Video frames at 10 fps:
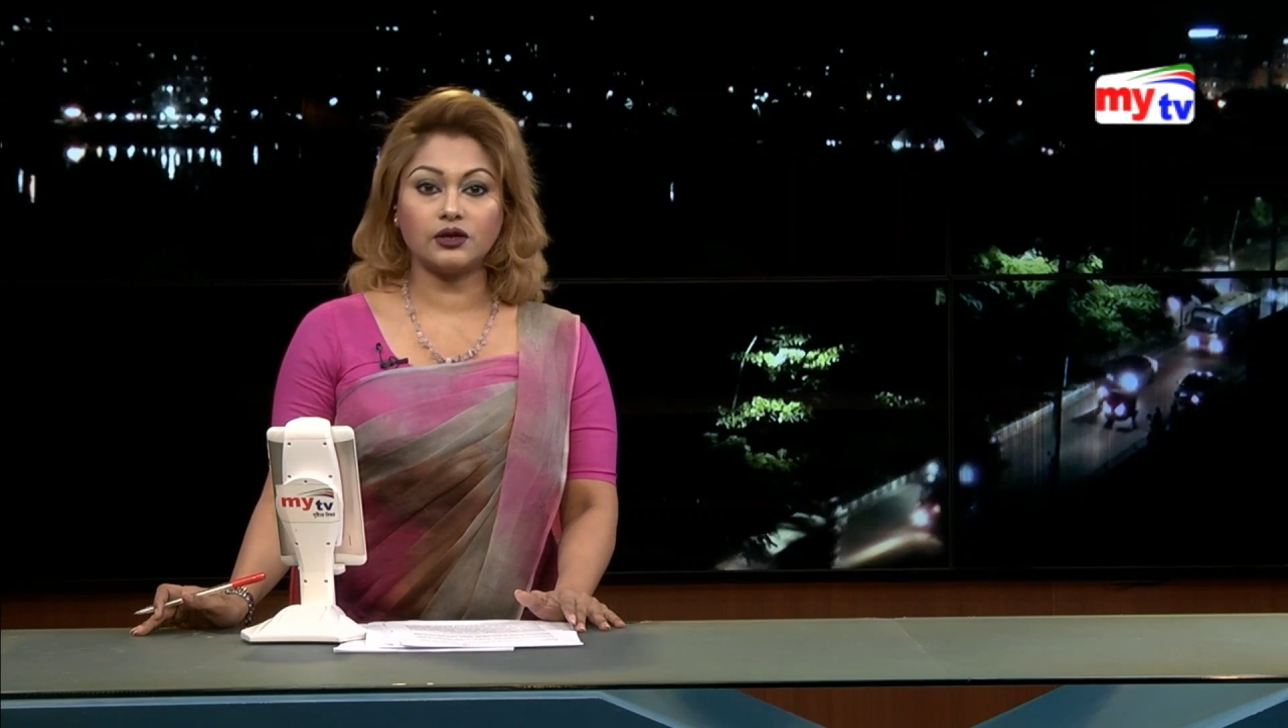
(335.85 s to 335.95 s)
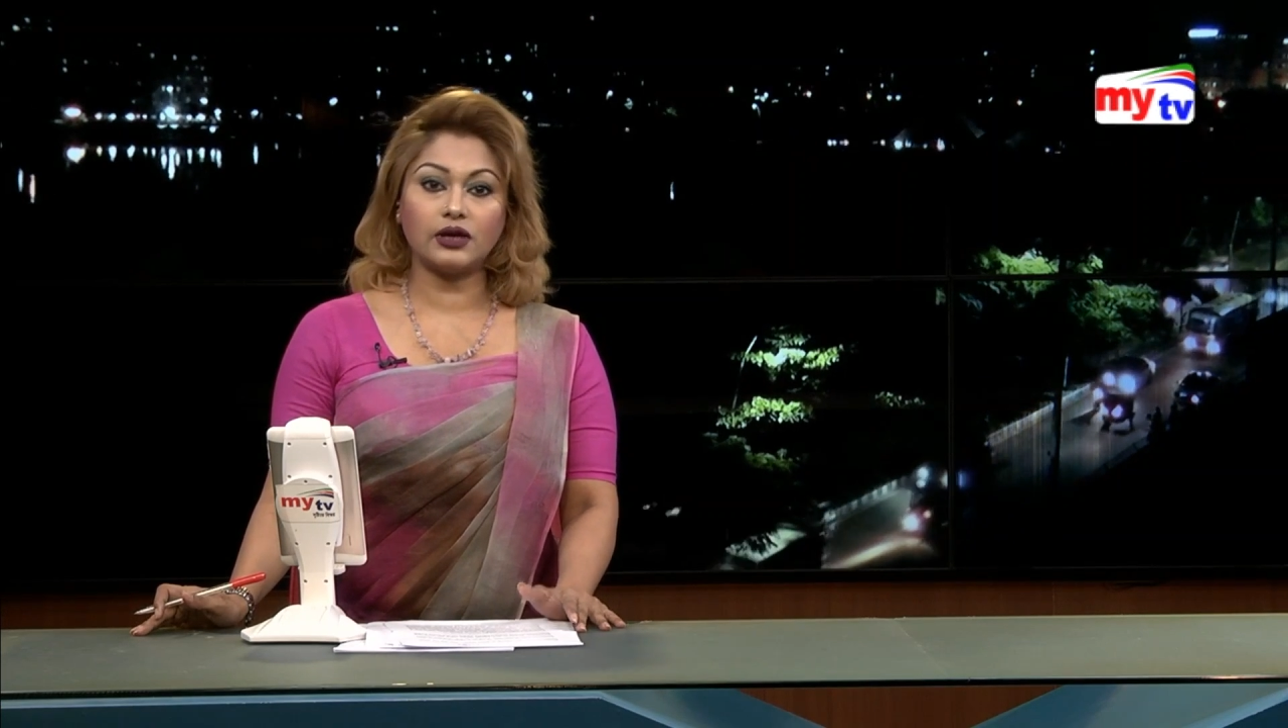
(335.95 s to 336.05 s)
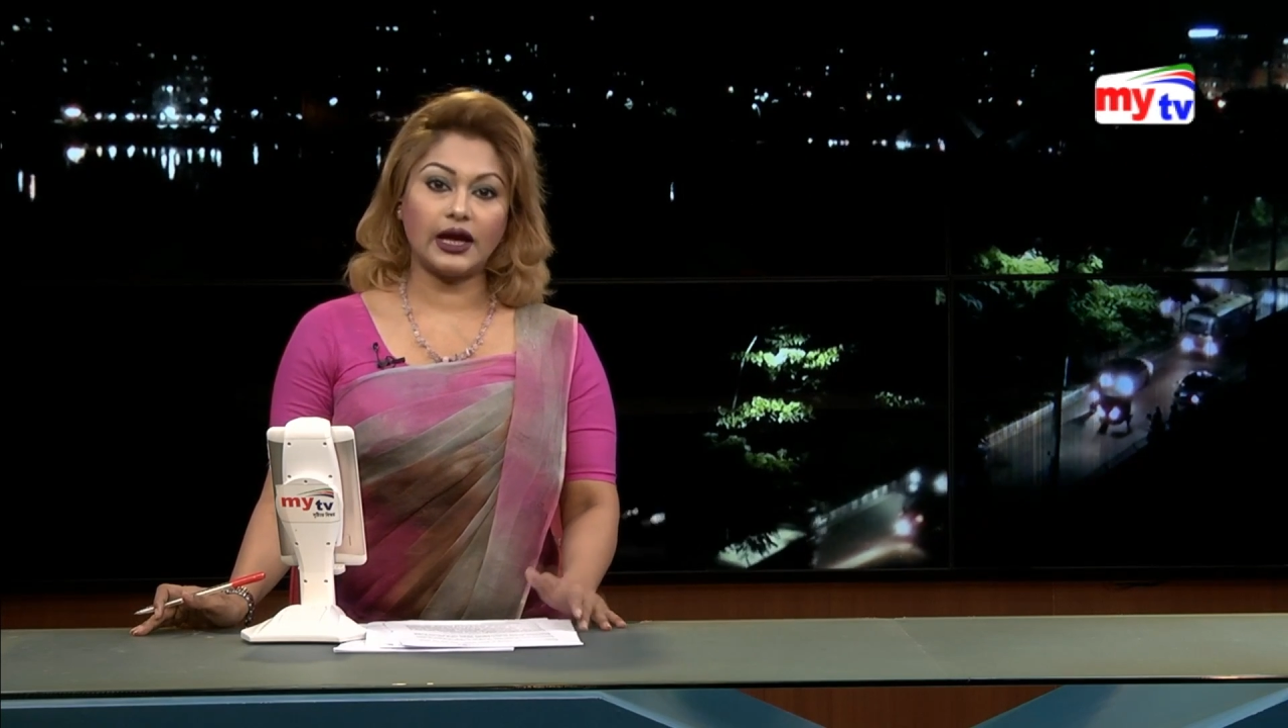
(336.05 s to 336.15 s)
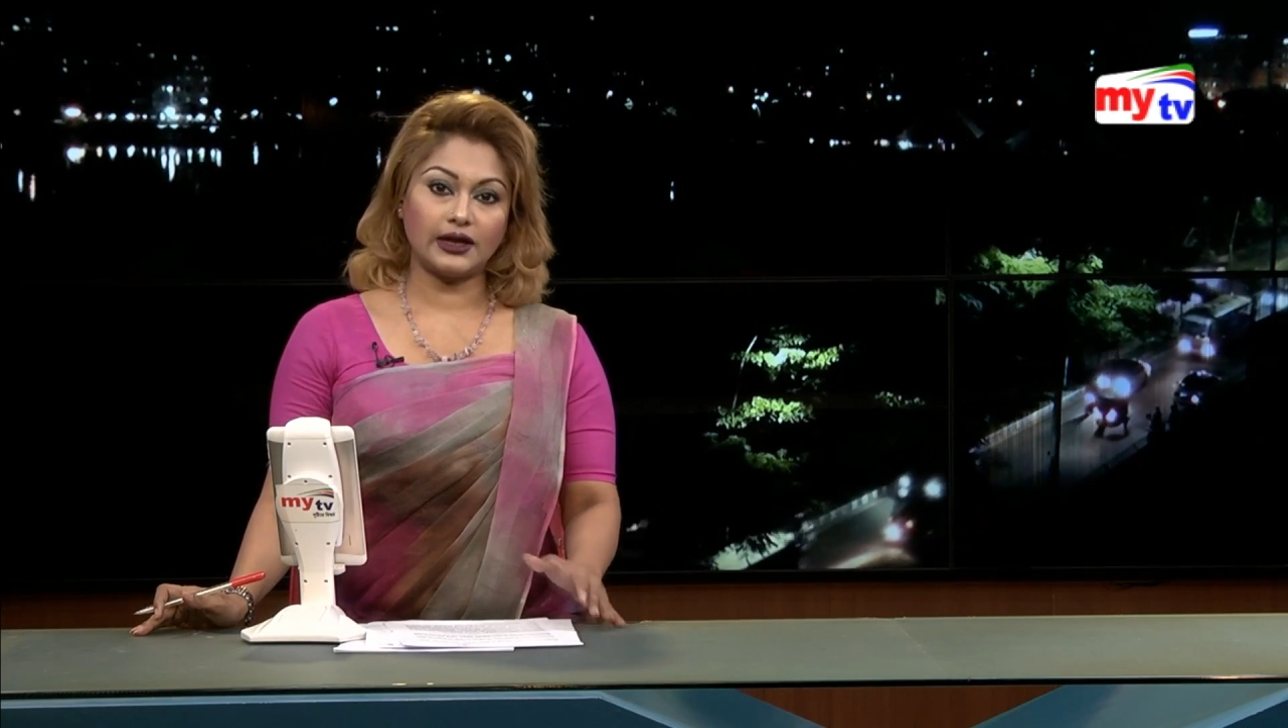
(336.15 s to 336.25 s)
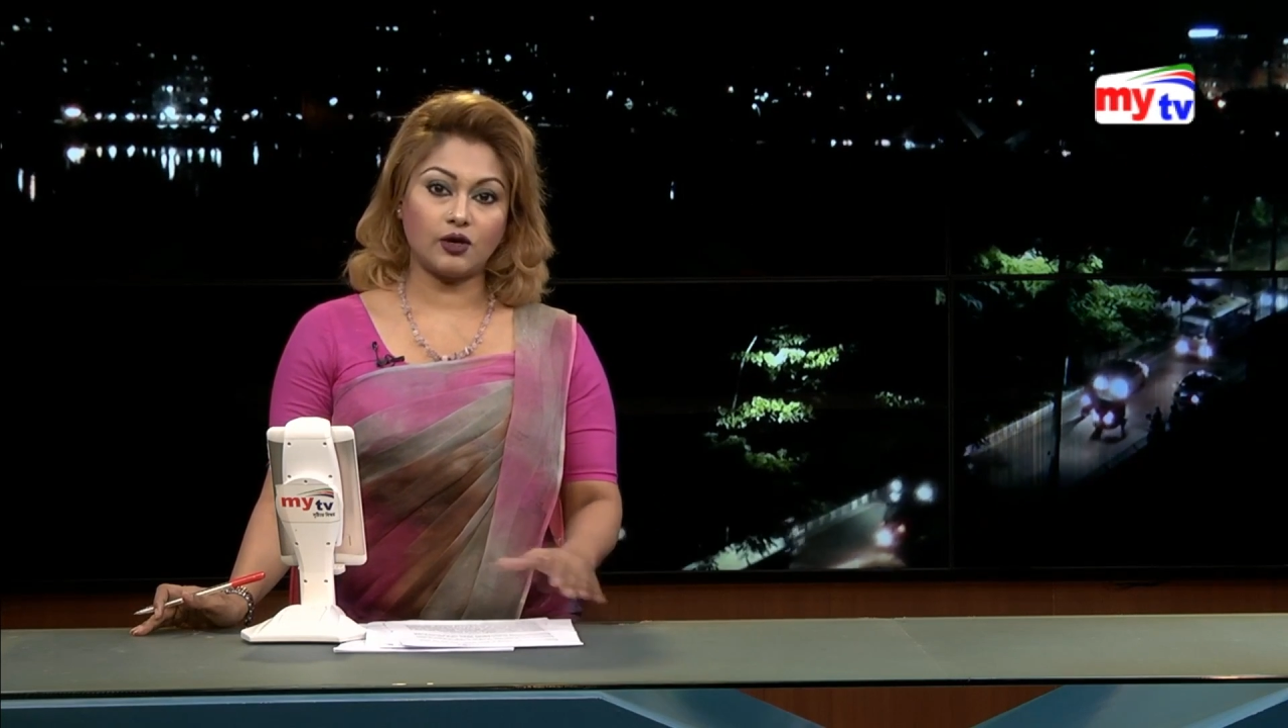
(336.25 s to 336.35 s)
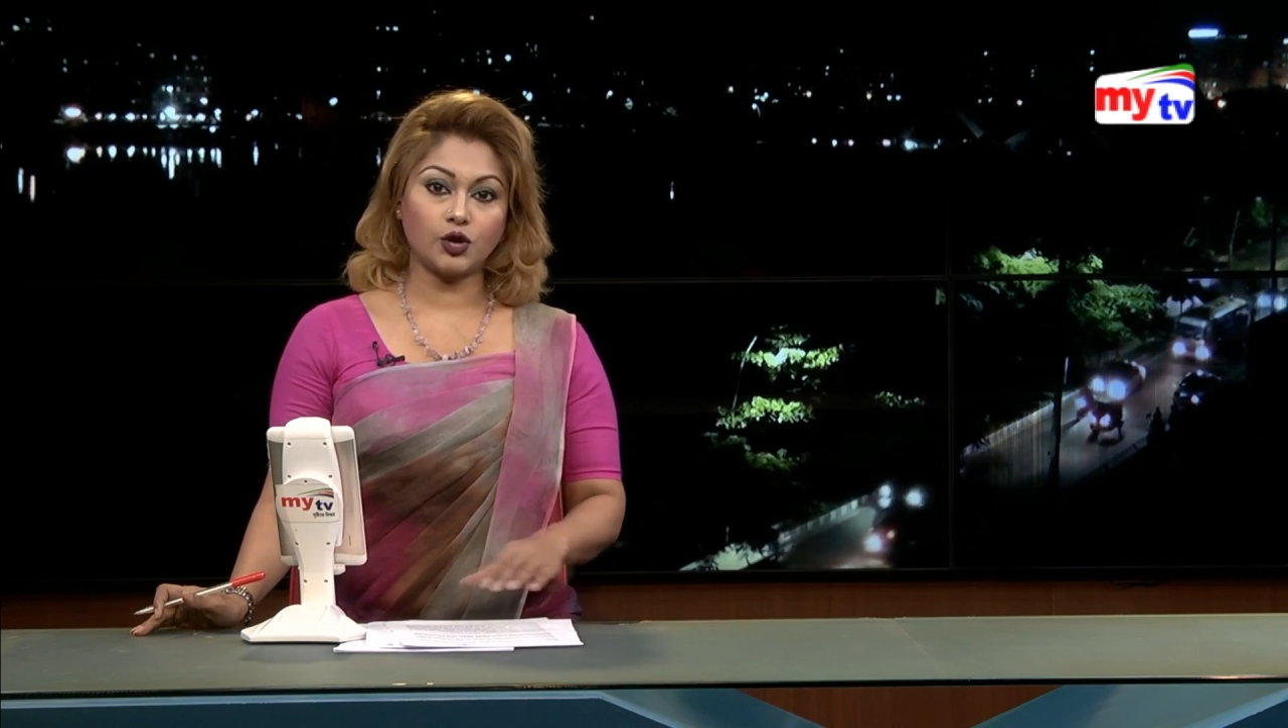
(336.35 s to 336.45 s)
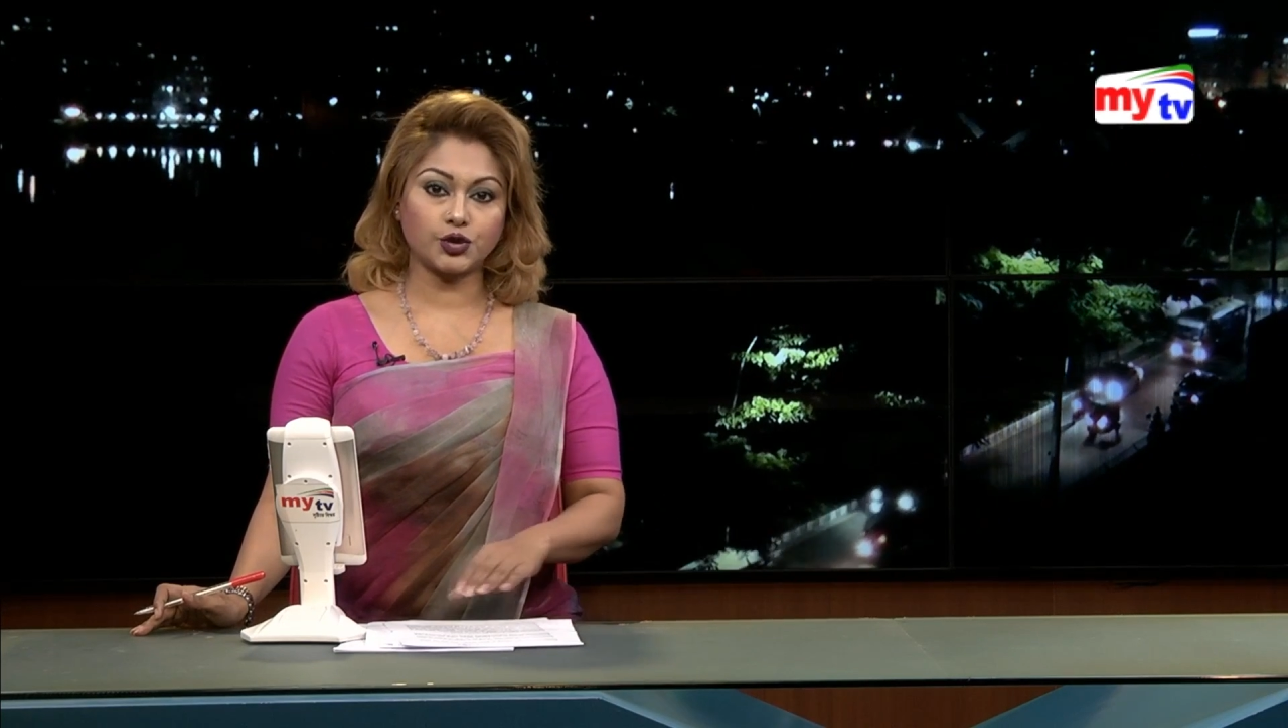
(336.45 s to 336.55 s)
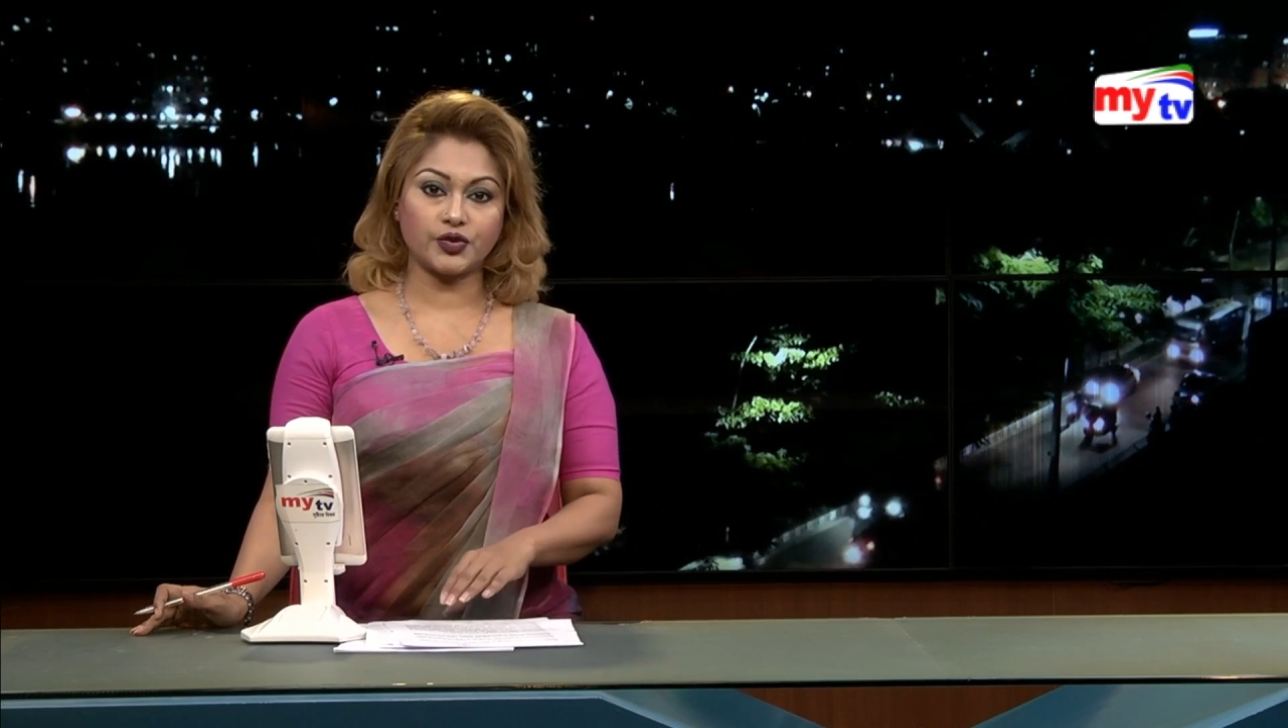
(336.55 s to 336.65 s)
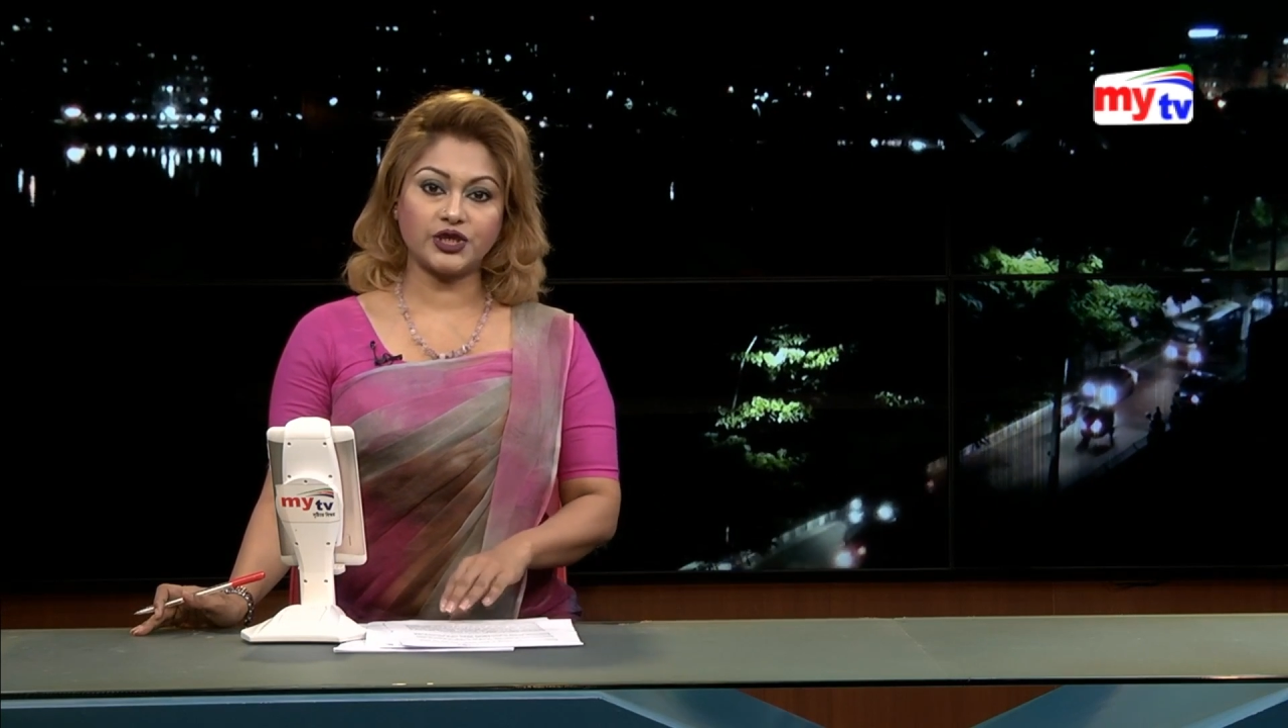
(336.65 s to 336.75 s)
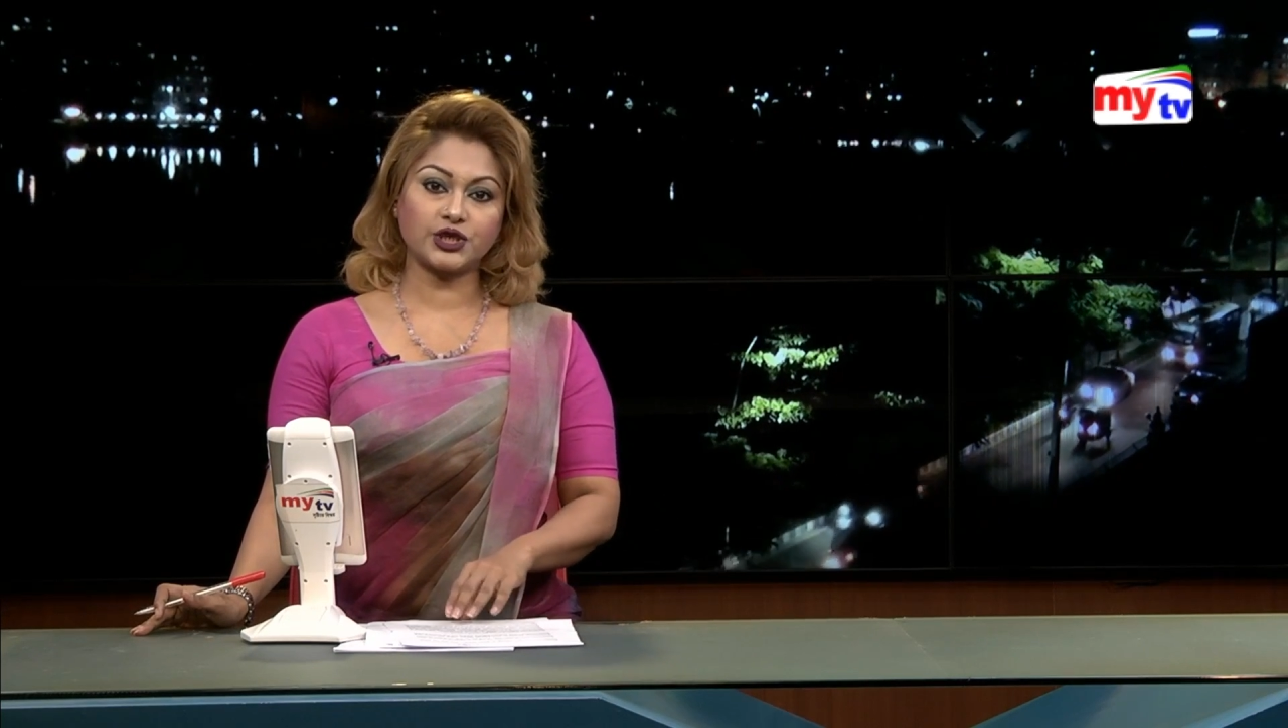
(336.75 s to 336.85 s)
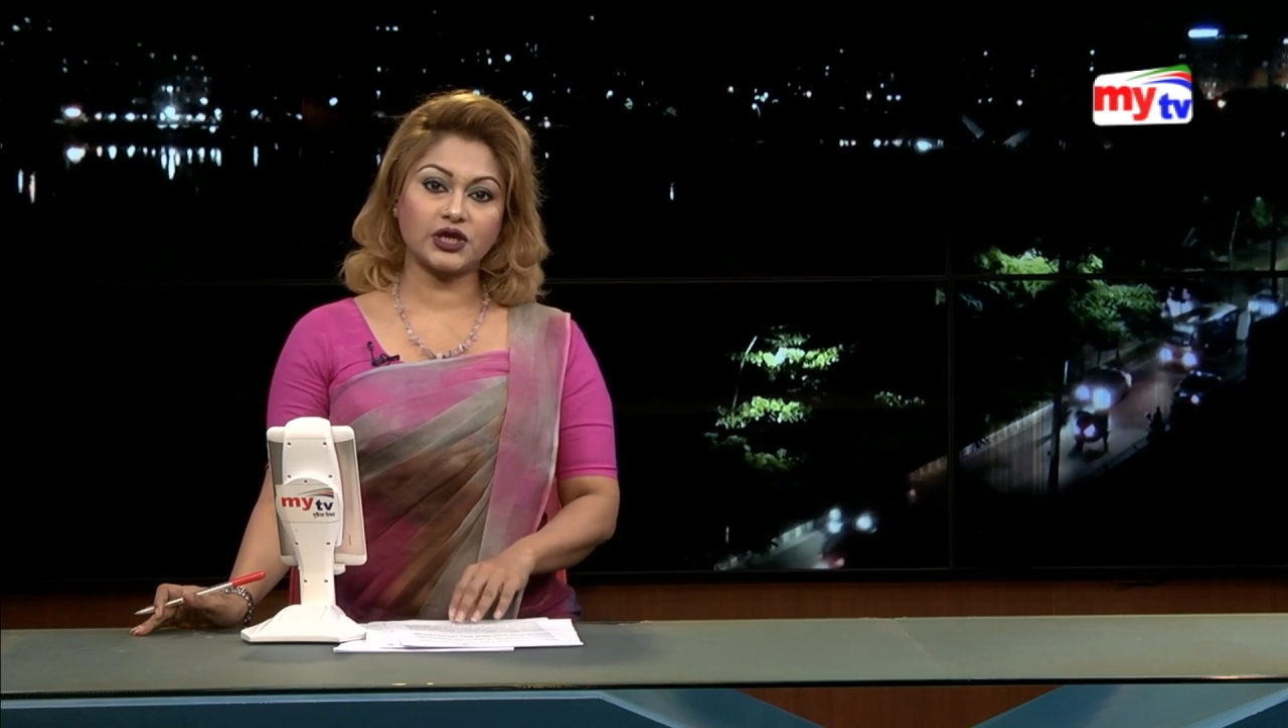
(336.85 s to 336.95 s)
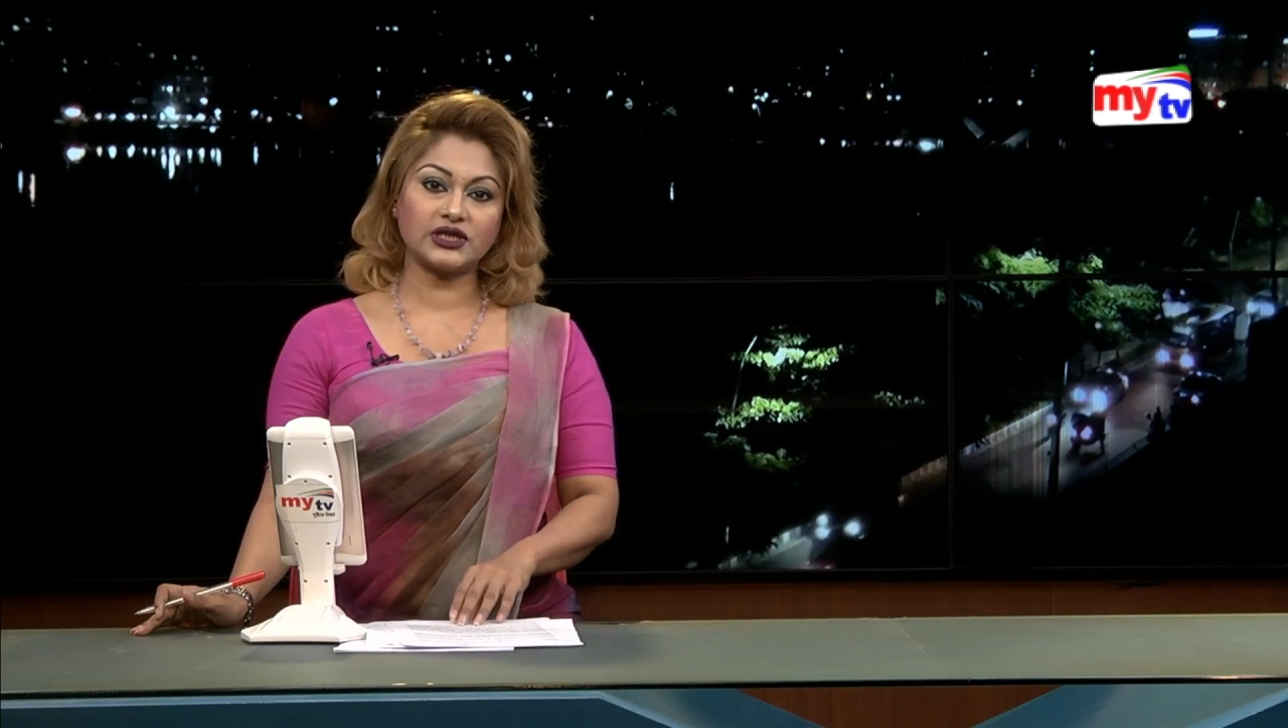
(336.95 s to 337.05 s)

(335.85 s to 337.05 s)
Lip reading: an auto rickshaw